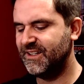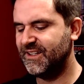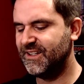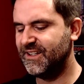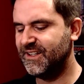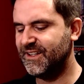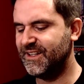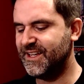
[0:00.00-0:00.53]

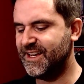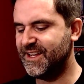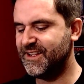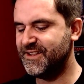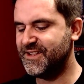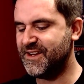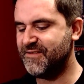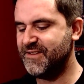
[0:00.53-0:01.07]
And
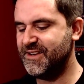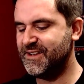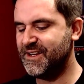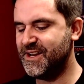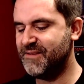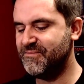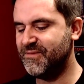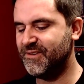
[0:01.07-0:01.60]
there is a
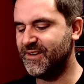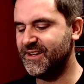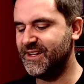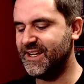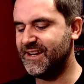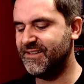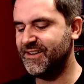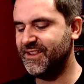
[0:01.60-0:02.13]
number on
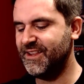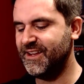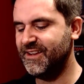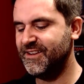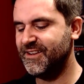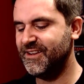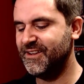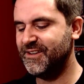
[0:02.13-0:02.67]
there, I
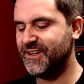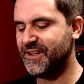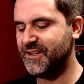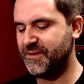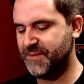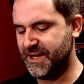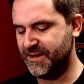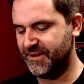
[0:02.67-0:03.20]
think. You can just
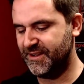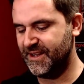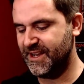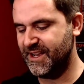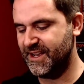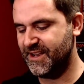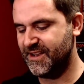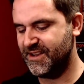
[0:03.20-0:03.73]
about see it.